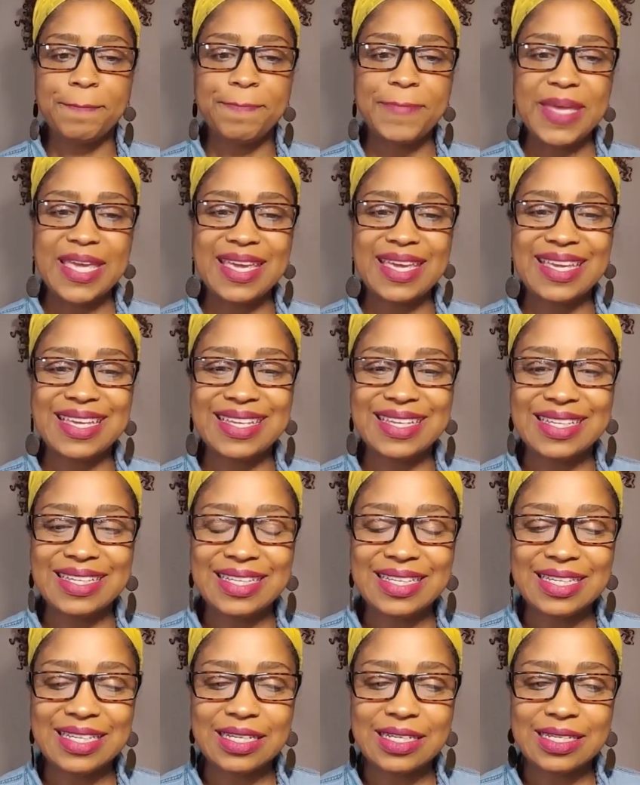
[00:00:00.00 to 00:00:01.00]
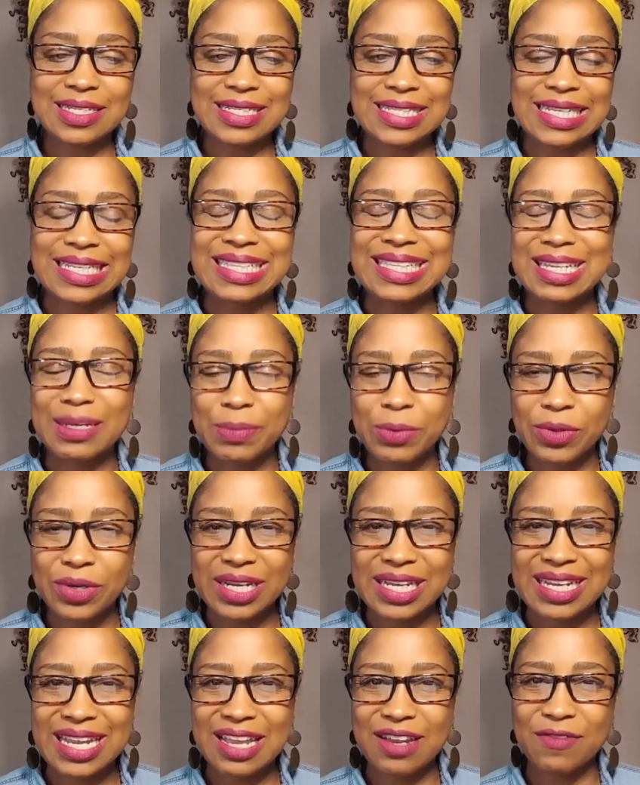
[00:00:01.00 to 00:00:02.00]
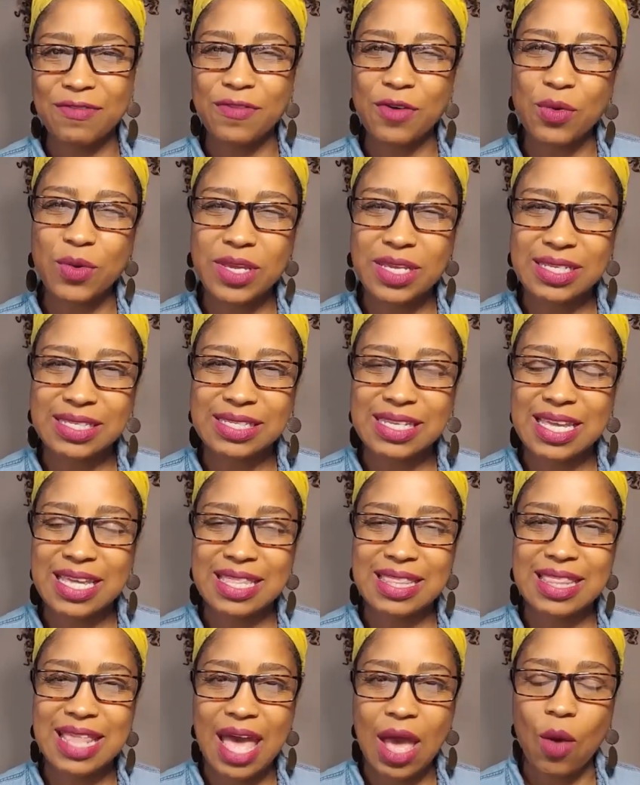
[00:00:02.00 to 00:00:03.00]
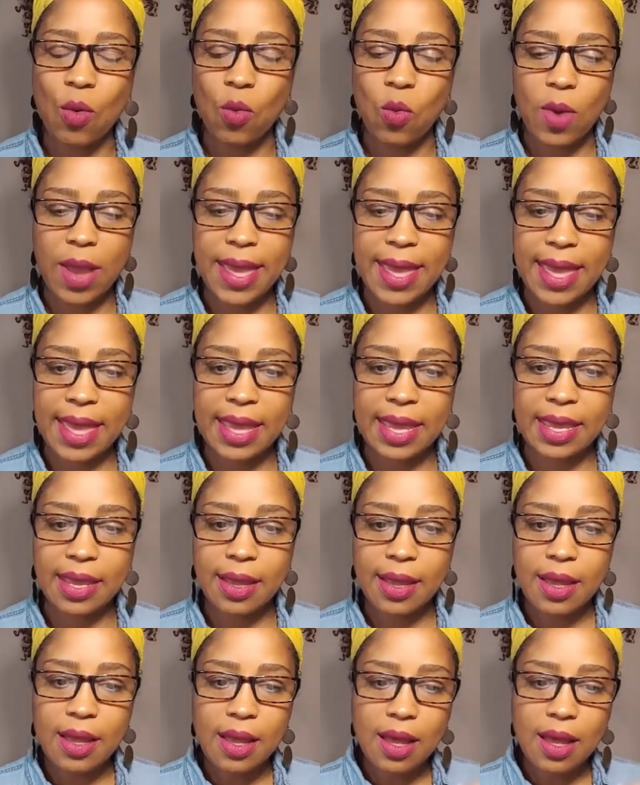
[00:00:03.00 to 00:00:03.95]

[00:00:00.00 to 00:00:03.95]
being deliberate and focused in that way,